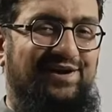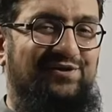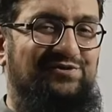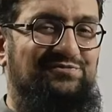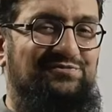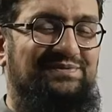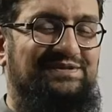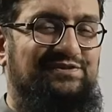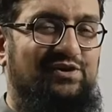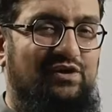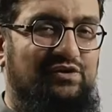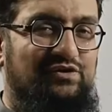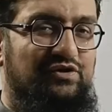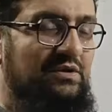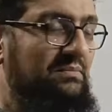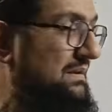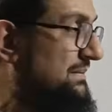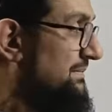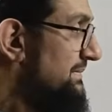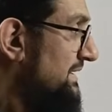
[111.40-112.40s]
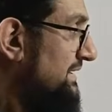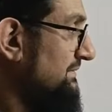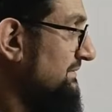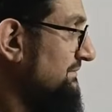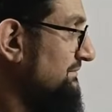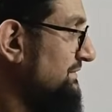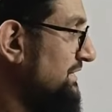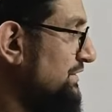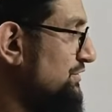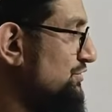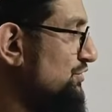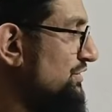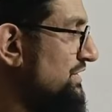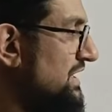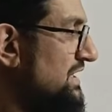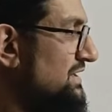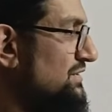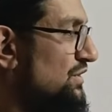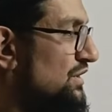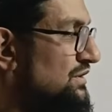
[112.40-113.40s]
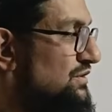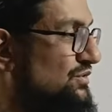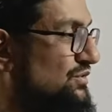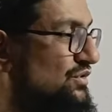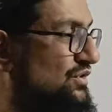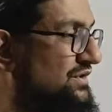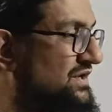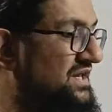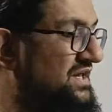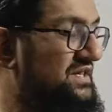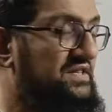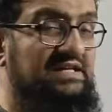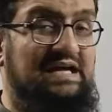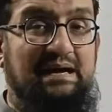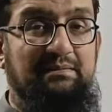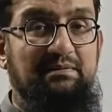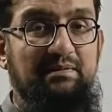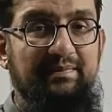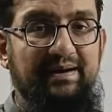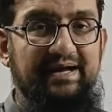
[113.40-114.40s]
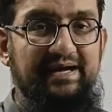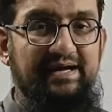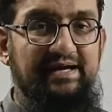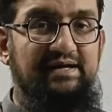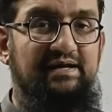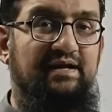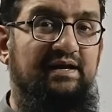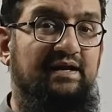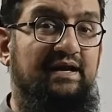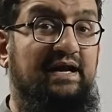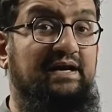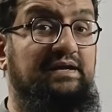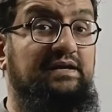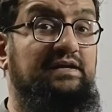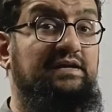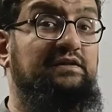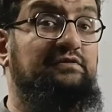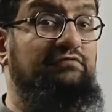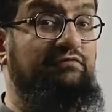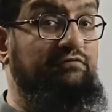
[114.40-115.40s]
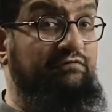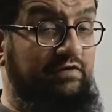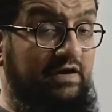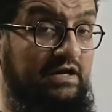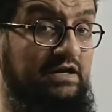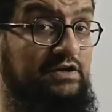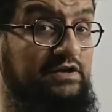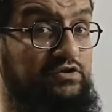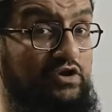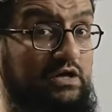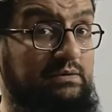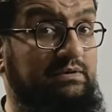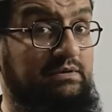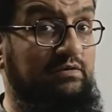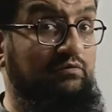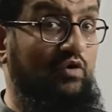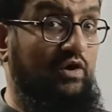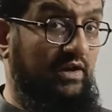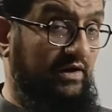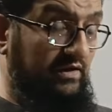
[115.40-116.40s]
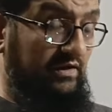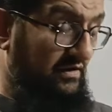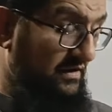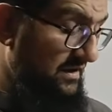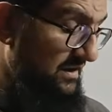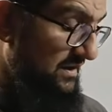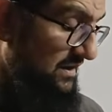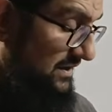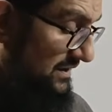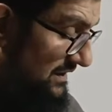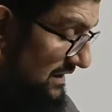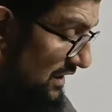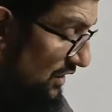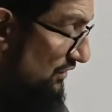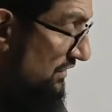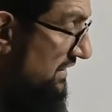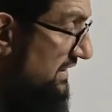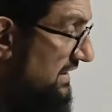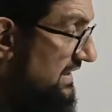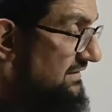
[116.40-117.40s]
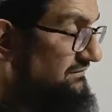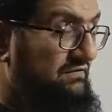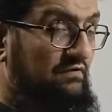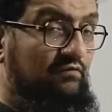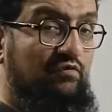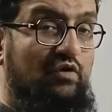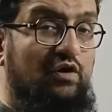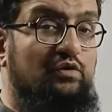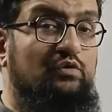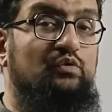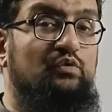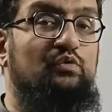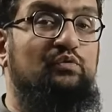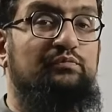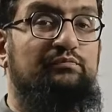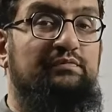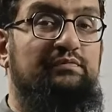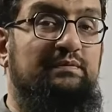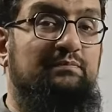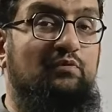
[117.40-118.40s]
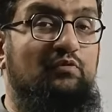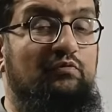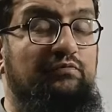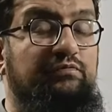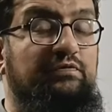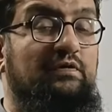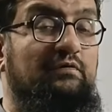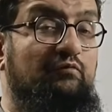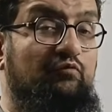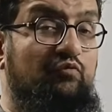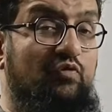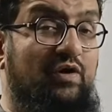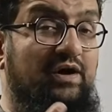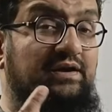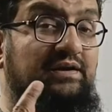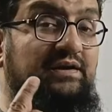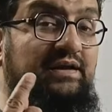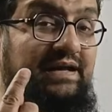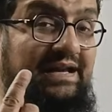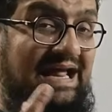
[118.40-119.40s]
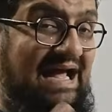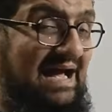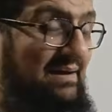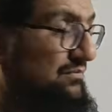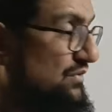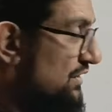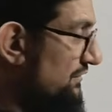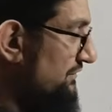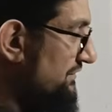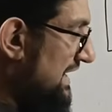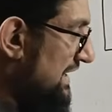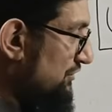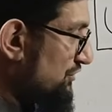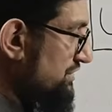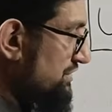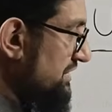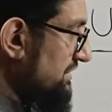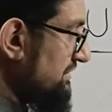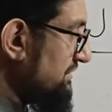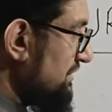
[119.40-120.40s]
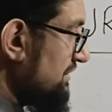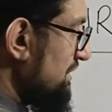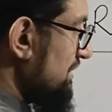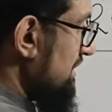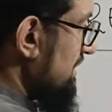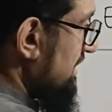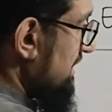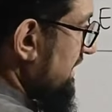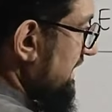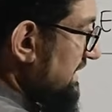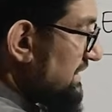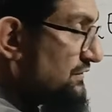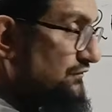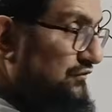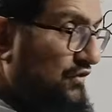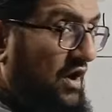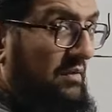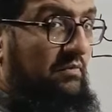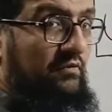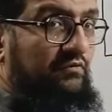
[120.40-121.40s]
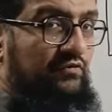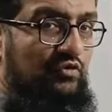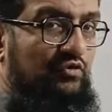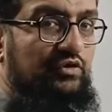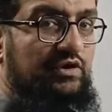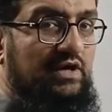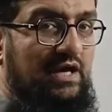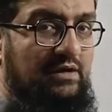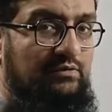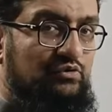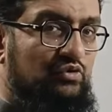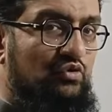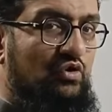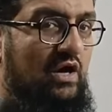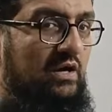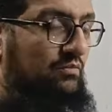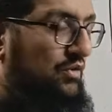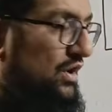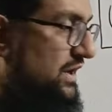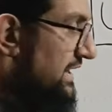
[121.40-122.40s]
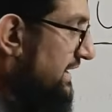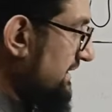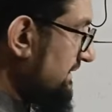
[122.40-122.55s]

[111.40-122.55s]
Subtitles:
Now you must also remember that urea is also known as carbamide and it is fairly soluble in water. Now if we want to remove 1 gram of nitrogen in the form of urea through our